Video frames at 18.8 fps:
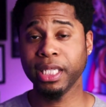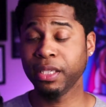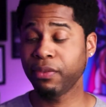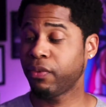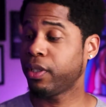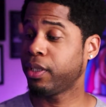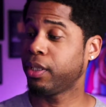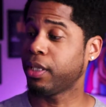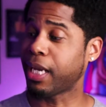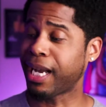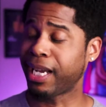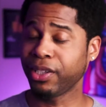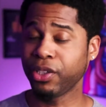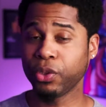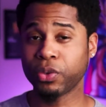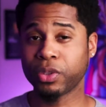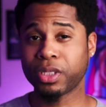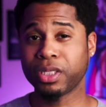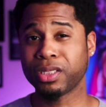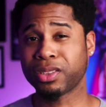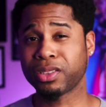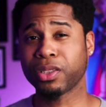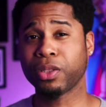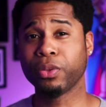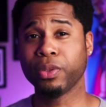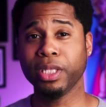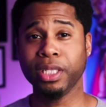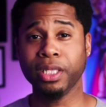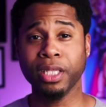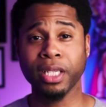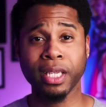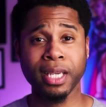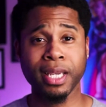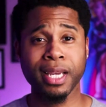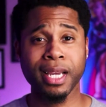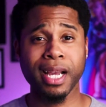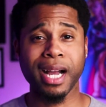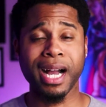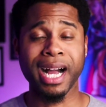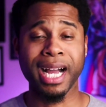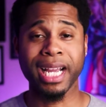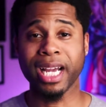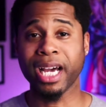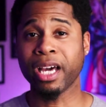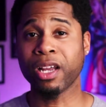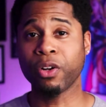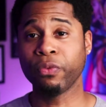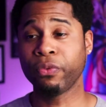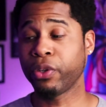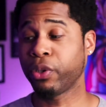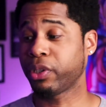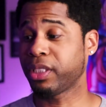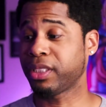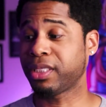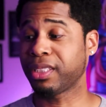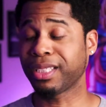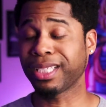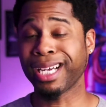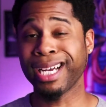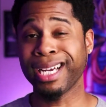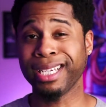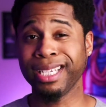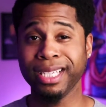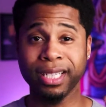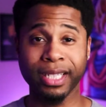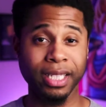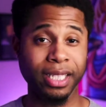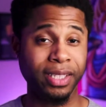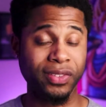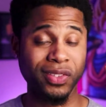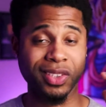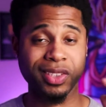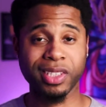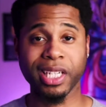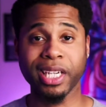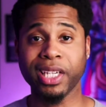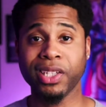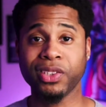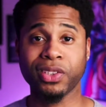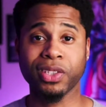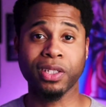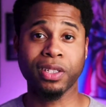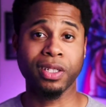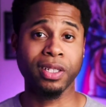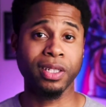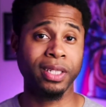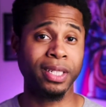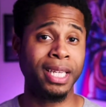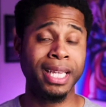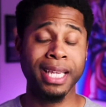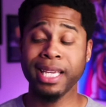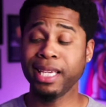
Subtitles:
Even I use the Sony eye autofocus a lot and it stays on.